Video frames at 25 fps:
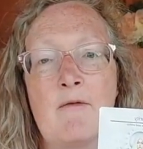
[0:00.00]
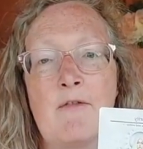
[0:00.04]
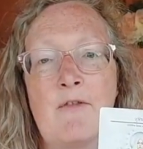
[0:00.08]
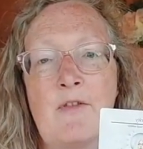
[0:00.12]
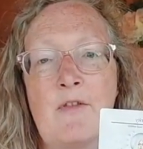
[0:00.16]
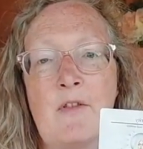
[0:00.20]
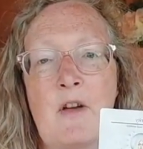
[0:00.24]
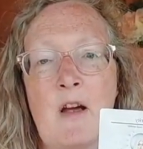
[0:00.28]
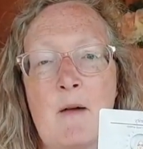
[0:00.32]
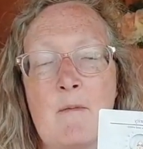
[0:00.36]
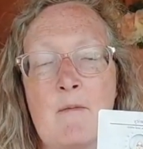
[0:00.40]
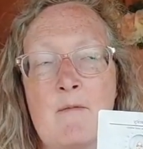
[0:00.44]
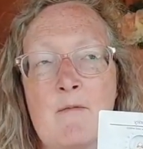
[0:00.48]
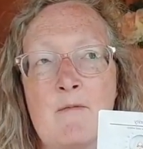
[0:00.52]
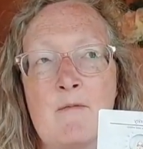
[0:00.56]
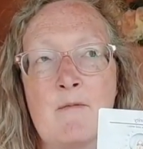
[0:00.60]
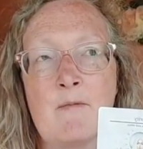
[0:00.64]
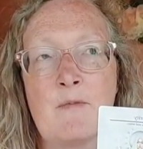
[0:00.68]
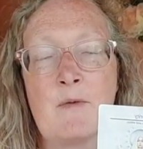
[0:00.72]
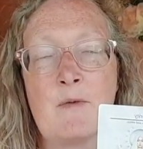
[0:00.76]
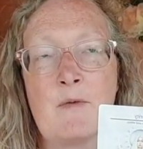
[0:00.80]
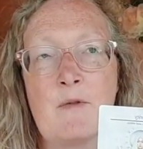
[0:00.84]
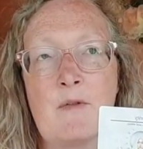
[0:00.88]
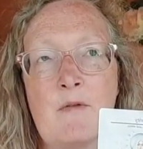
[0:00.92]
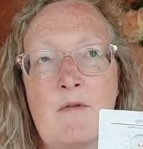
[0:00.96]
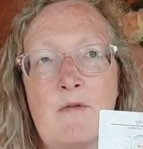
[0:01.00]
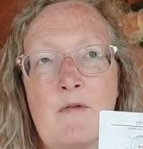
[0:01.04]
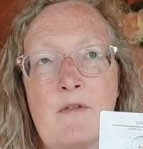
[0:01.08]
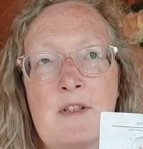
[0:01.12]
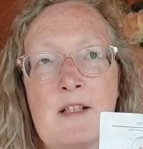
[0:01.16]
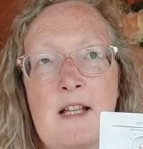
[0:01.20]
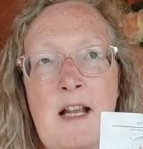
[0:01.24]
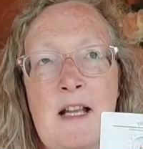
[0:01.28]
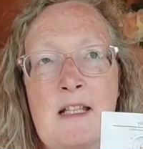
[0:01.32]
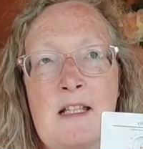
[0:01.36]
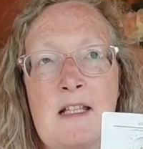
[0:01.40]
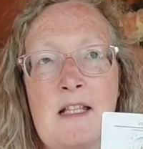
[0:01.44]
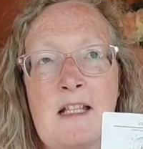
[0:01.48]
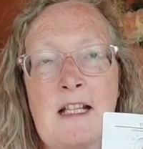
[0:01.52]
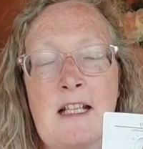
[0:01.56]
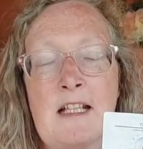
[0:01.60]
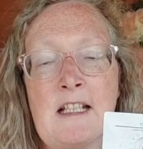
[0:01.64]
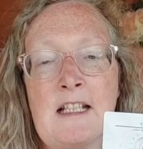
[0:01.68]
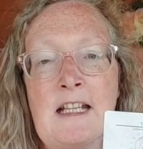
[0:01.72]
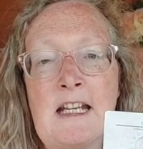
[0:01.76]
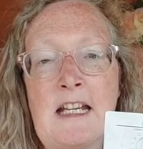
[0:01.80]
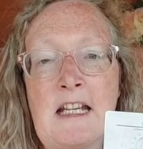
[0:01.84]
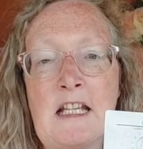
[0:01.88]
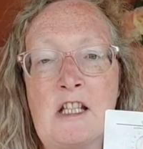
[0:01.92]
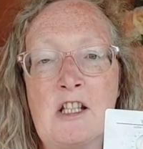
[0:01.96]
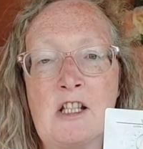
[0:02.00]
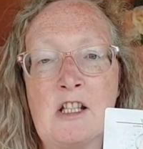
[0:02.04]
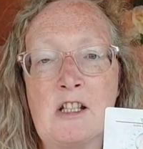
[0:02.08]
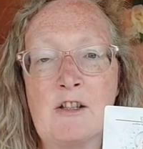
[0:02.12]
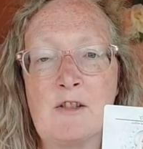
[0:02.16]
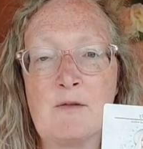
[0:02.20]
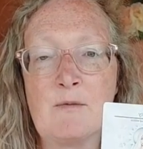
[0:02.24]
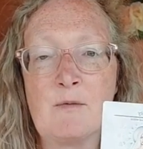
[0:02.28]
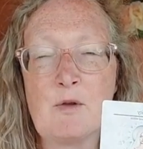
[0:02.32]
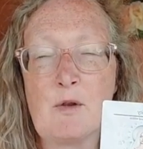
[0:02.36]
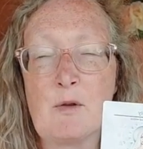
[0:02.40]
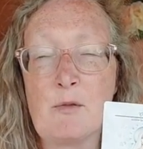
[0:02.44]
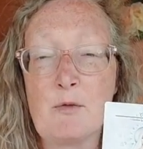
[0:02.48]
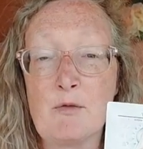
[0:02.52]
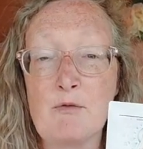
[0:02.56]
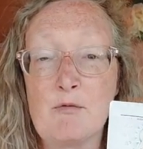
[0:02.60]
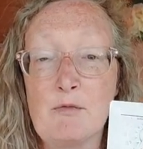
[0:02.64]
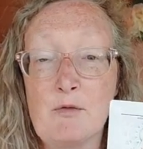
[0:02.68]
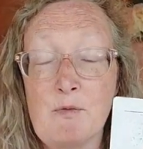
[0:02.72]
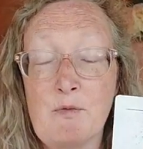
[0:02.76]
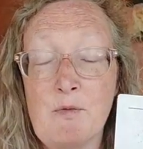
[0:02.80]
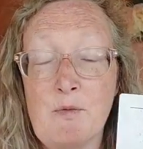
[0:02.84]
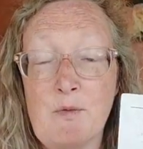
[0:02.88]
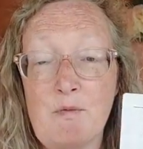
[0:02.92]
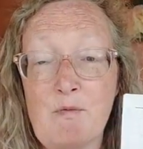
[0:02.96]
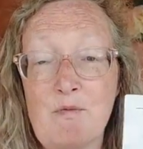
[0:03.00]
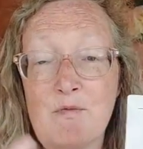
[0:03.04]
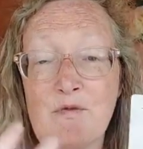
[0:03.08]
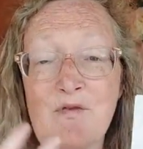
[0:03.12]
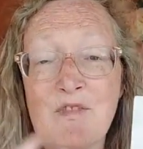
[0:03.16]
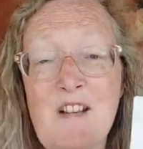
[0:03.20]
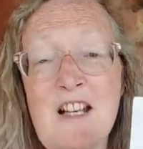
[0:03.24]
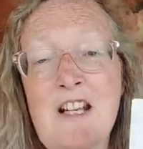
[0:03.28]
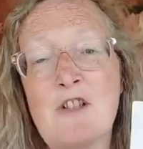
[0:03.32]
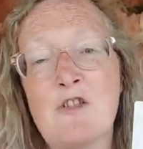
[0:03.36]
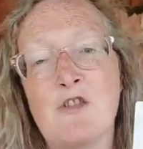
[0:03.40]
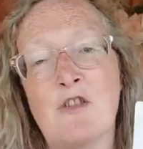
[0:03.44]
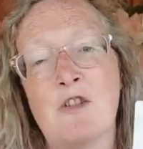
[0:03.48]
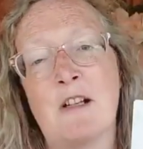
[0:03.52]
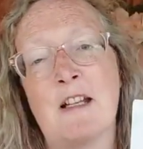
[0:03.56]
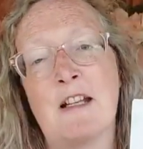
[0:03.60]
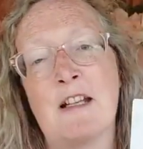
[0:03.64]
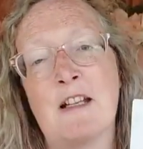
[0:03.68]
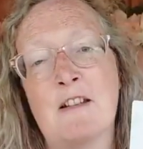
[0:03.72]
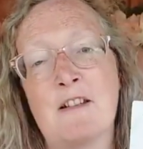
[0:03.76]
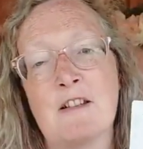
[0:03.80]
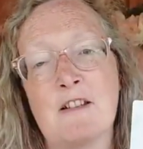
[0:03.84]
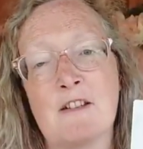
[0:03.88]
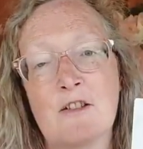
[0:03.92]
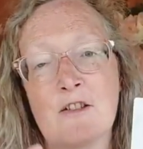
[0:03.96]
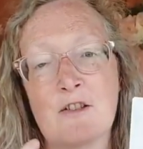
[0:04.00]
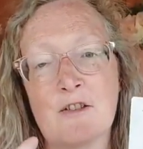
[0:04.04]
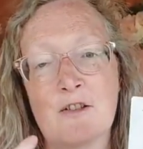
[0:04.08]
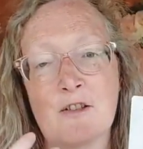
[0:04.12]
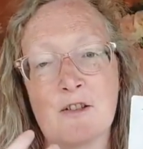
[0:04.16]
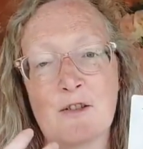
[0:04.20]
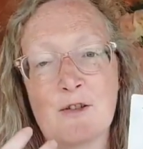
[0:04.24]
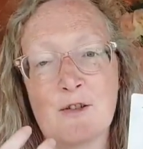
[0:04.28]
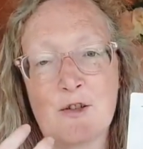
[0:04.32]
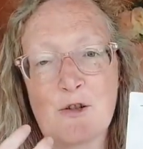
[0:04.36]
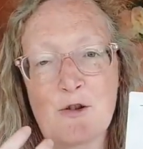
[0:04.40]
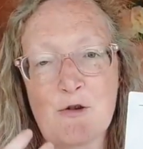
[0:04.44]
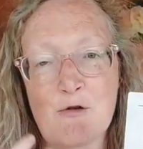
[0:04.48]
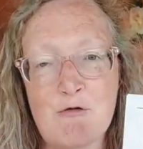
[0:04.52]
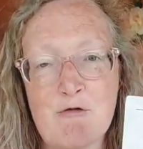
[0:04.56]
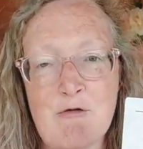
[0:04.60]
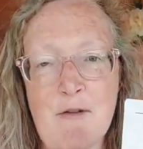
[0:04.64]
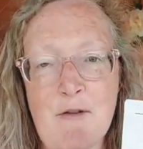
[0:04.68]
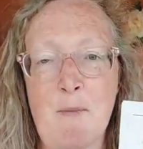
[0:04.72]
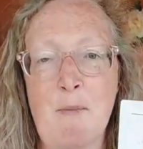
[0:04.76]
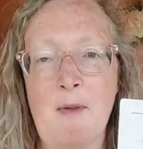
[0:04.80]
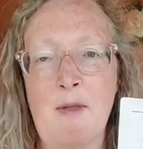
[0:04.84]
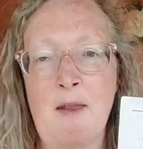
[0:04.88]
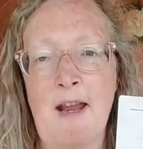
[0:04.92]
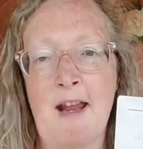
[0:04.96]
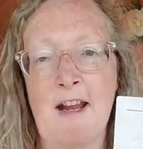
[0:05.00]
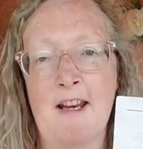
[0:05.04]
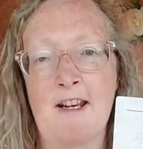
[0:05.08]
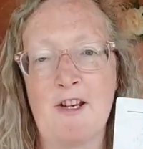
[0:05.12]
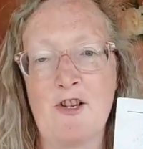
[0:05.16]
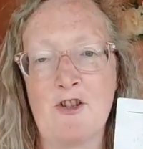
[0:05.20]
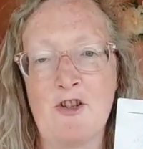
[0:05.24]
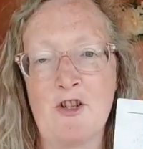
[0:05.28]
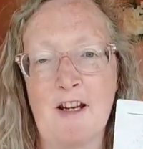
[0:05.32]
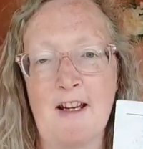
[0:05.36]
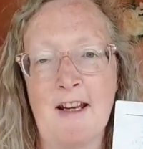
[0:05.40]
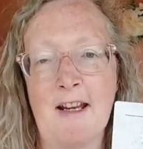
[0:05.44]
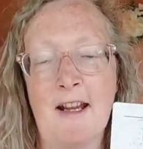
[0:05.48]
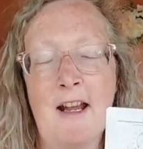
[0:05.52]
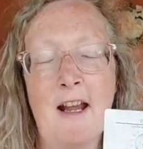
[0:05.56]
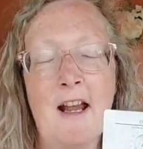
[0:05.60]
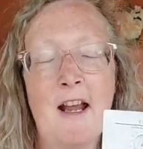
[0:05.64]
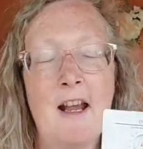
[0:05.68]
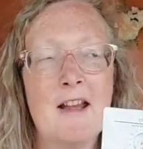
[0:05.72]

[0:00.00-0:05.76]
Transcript: I'm sensing a need to sort of literally just to scrub the energy.